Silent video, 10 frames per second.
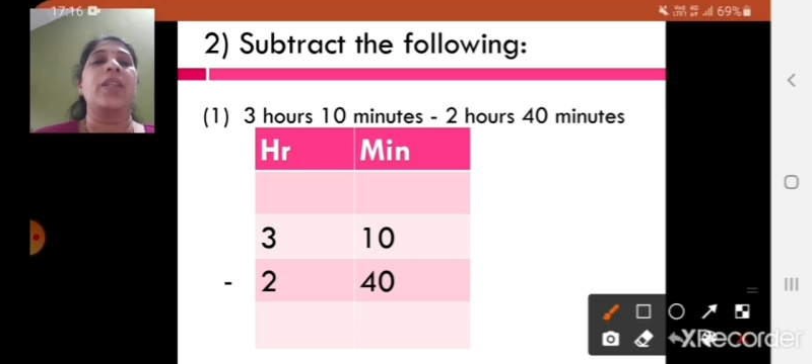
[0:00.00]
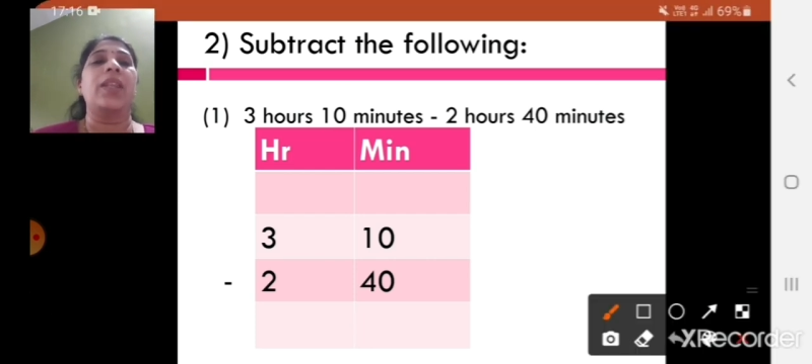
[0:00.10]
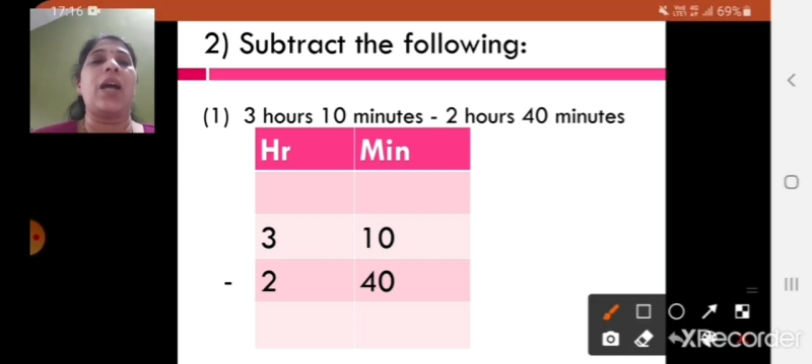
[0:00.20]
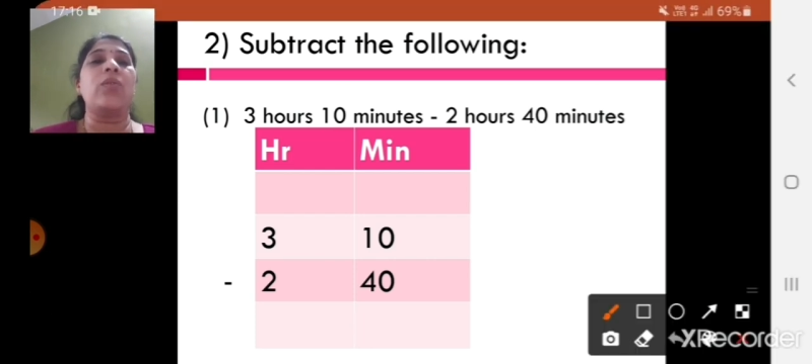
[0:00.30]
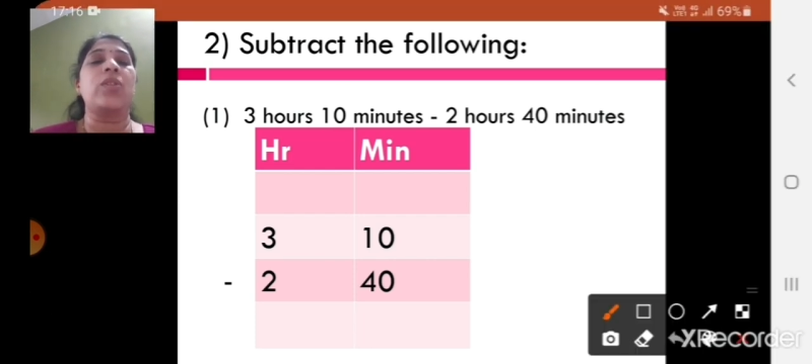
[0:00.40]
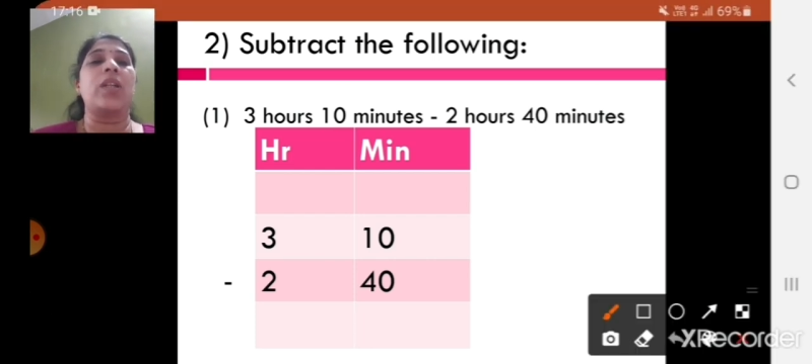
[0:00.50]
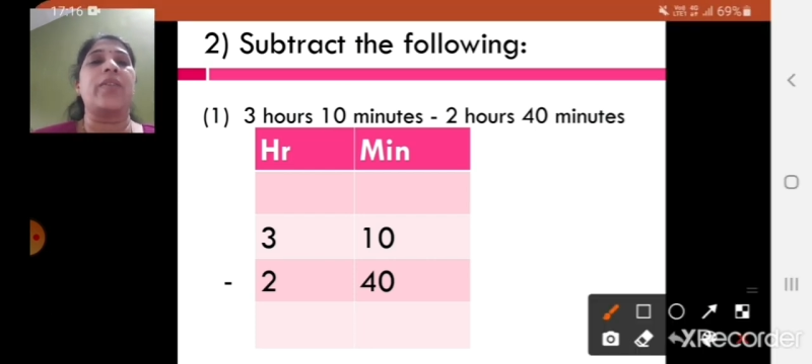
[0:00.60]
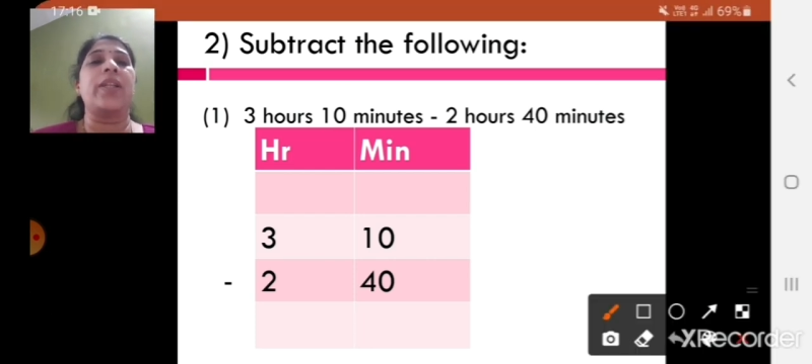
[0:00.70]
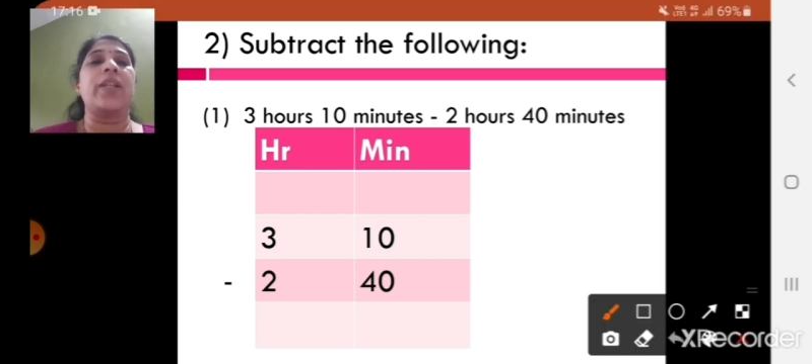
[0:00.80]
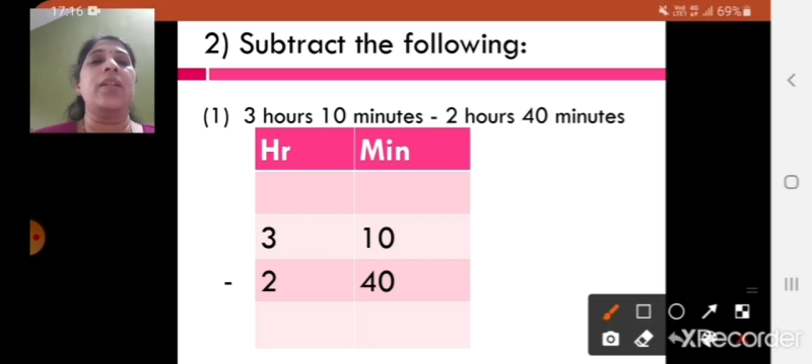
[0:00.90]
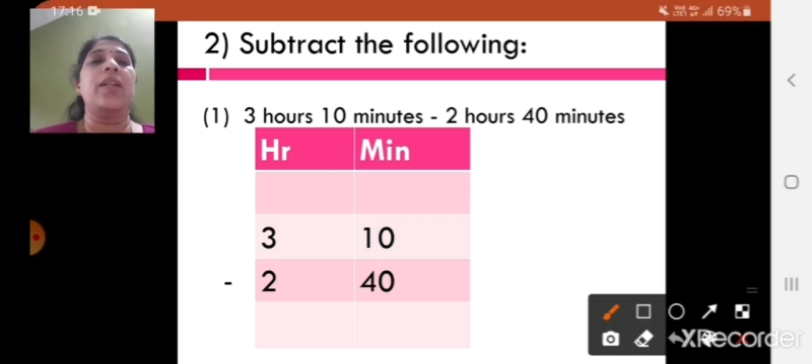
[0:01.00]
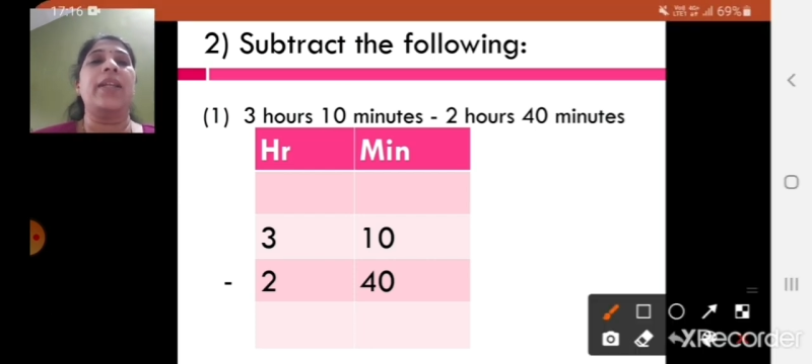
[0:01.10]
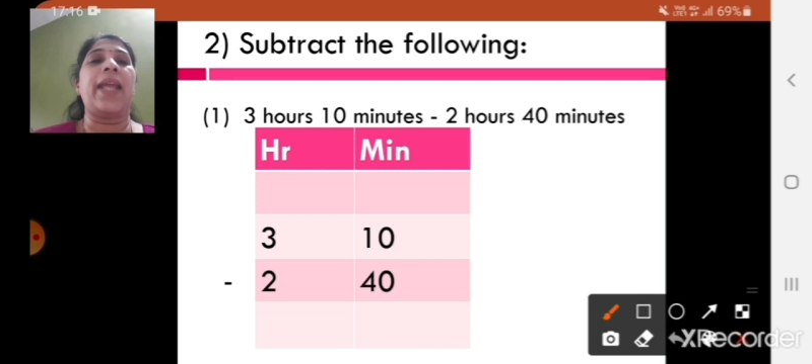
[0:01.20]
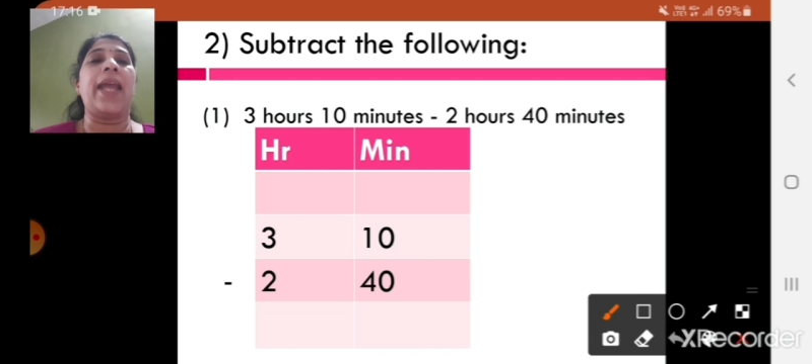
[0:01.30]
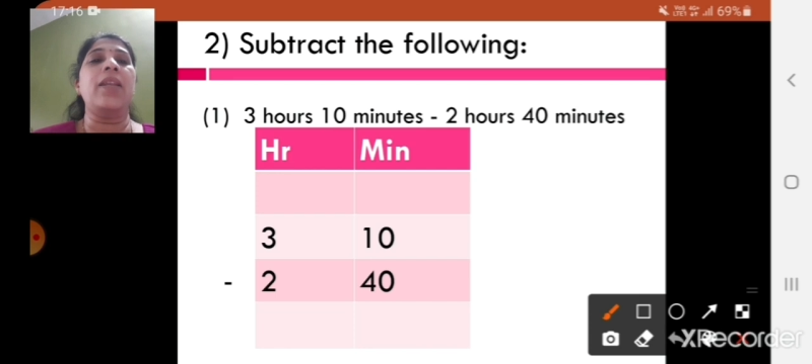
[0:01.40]
Now children,
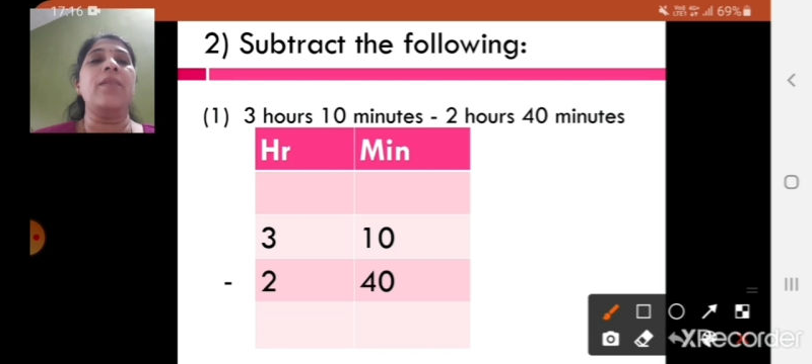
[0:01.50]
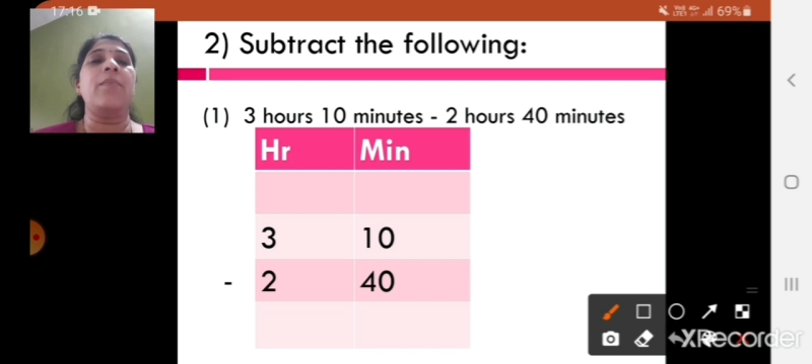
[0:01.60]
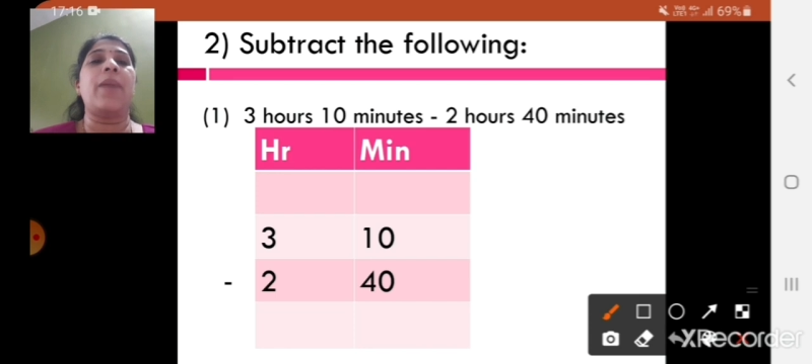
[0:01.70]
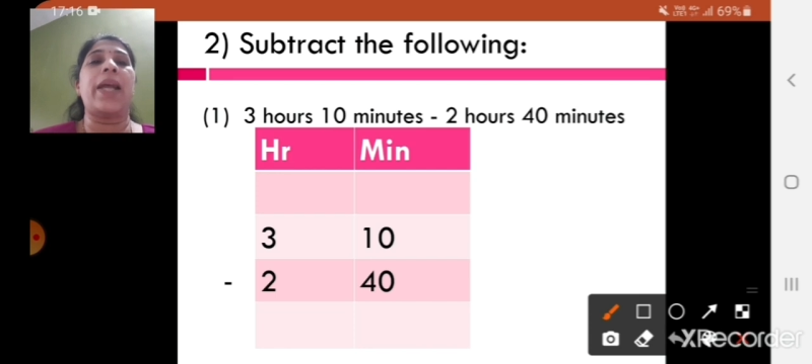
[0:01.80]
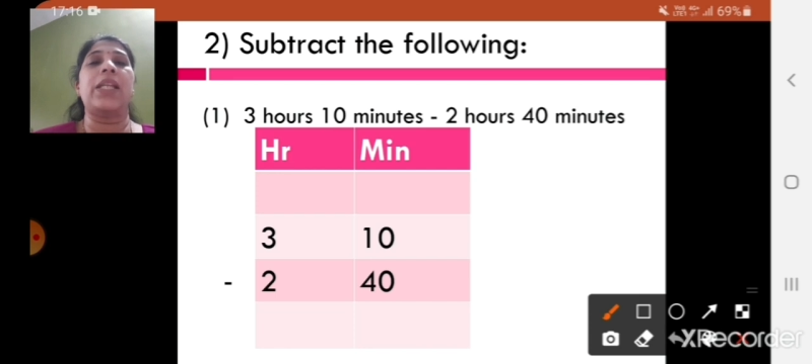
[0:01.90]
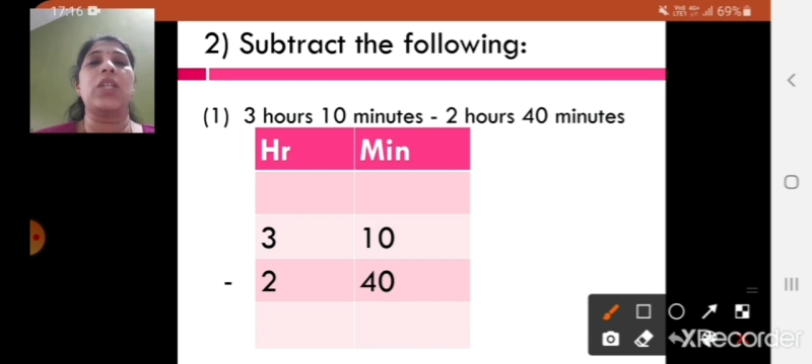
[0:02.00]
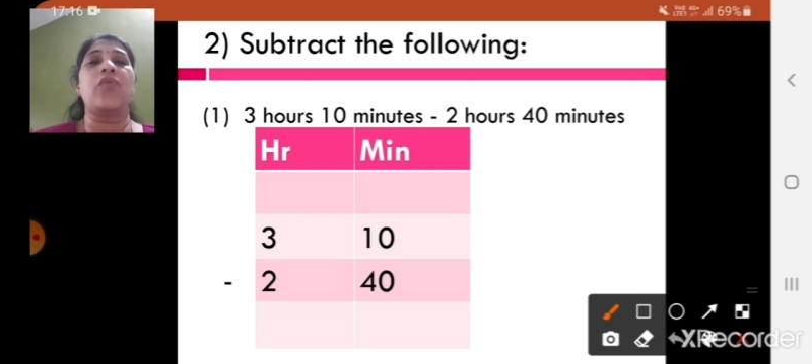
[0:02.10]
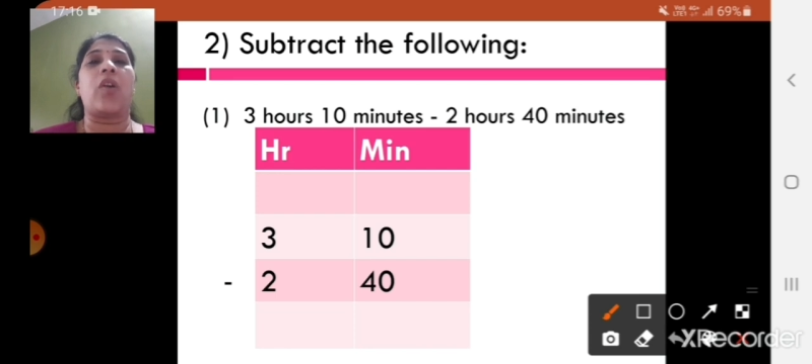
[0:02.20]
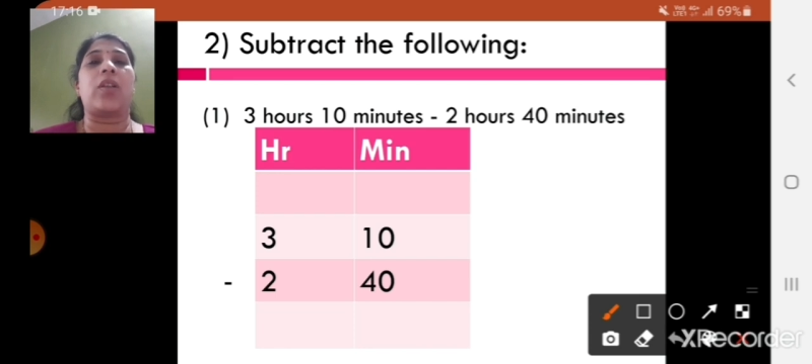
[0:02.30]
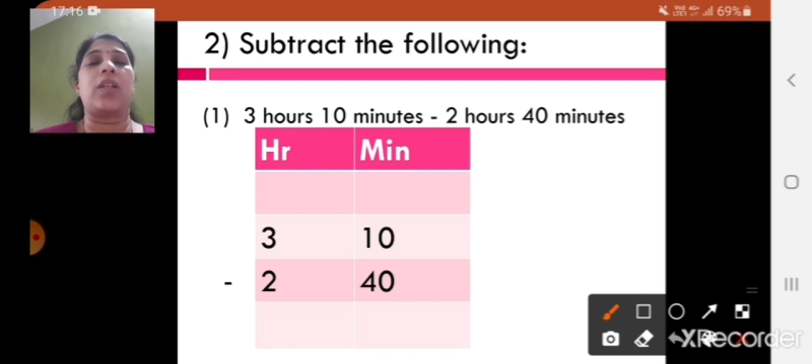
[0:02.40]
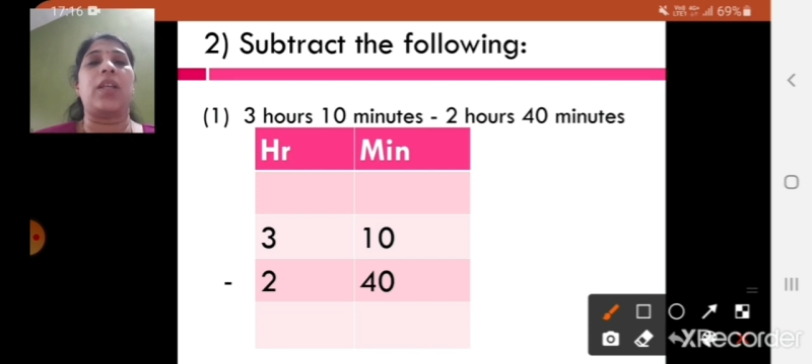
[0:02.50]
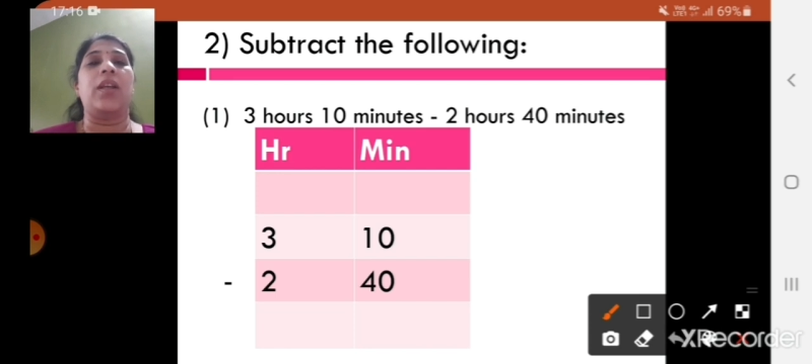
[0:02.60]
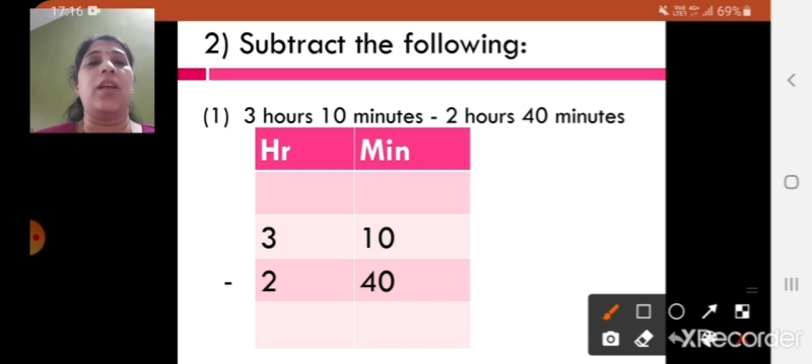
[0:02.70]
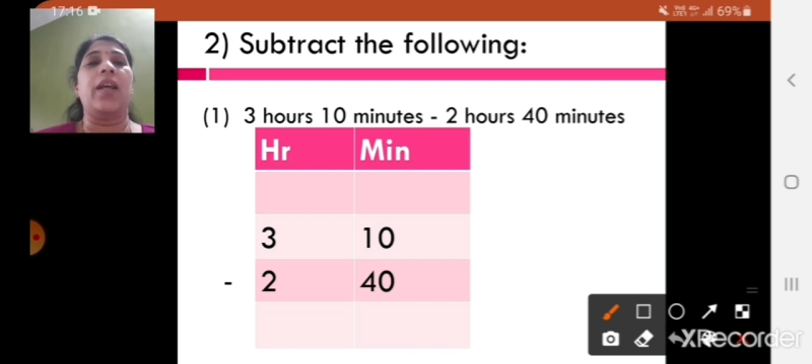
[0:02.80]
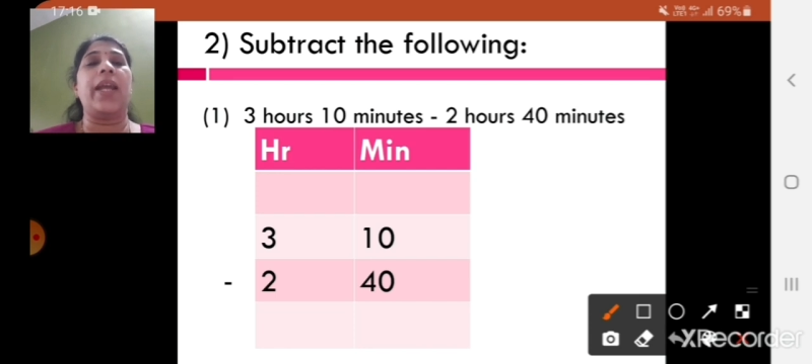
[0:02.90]
10 minus 40,
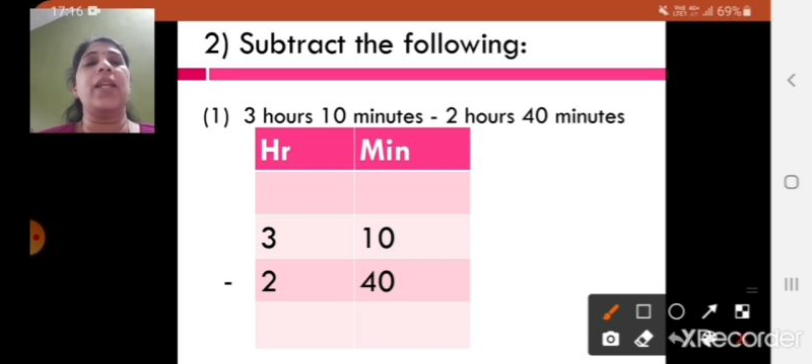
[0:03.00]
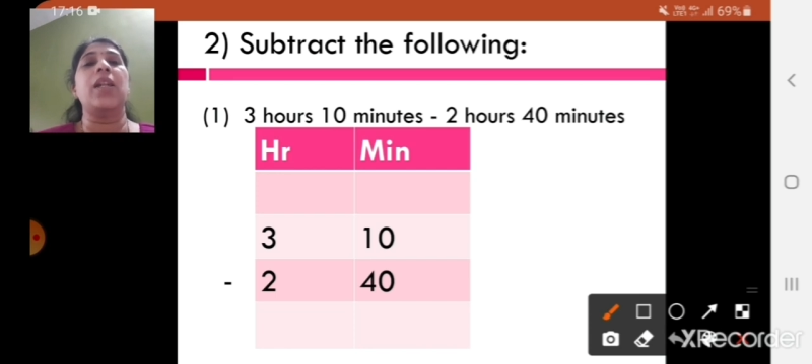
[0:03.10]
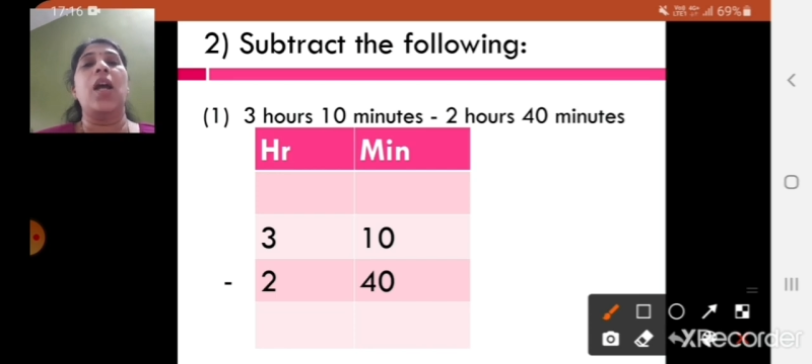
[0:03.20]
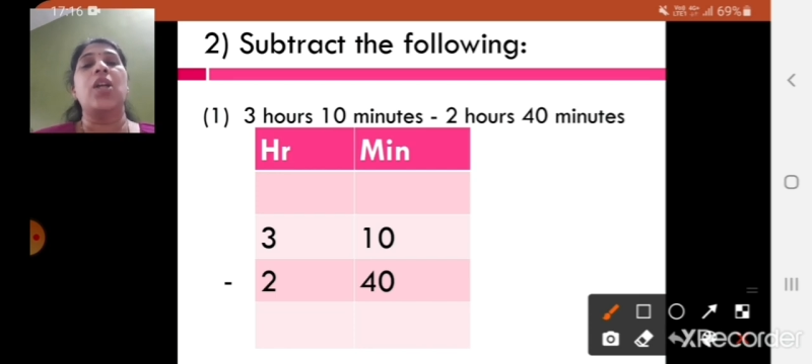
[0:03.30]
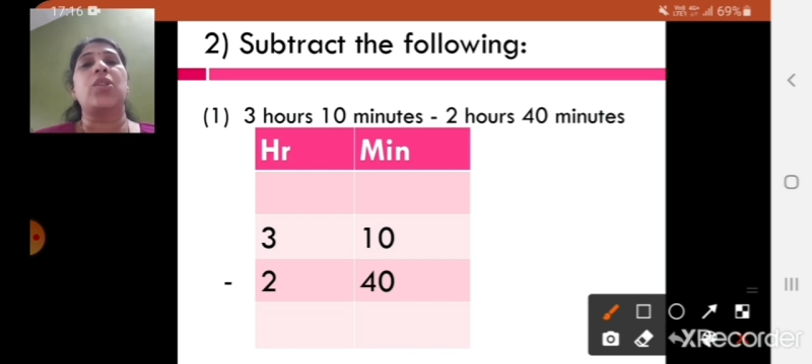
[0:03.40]
right?